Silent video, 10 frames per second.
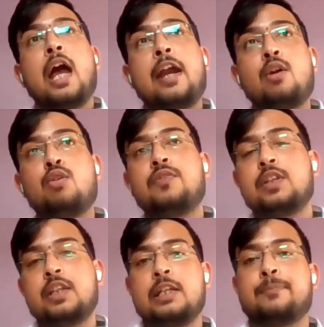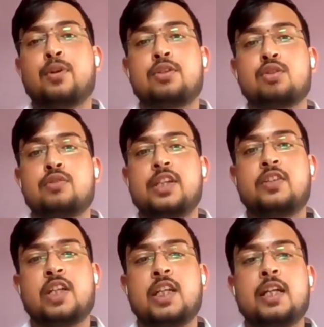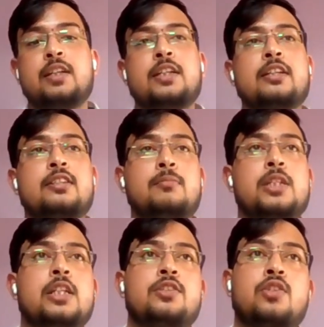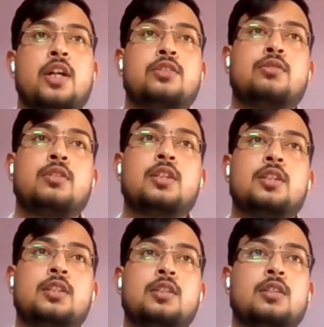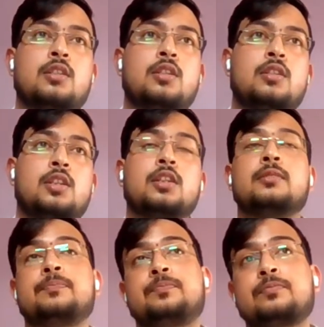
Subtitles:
And over the epochs, over training, the discriminator tries to learn the